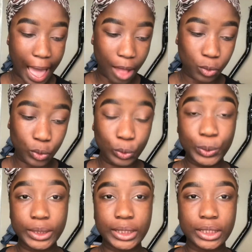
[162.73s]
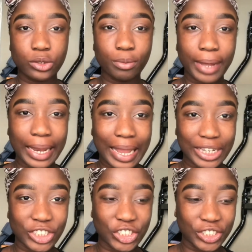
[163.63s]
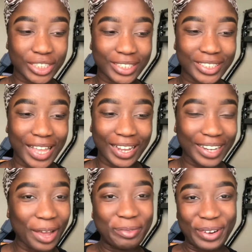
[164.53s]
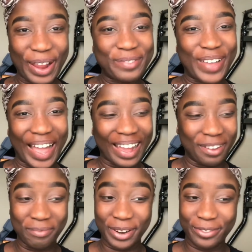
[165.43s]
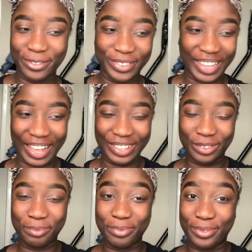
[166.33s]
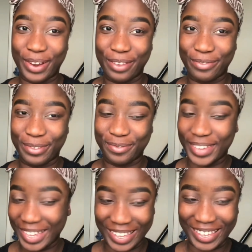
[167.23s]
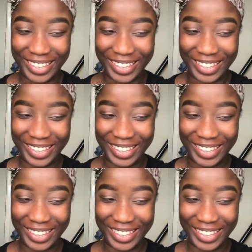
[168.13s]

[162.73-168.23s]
I would do my lashes and I'll be right back. Pray for me guys, pray for me.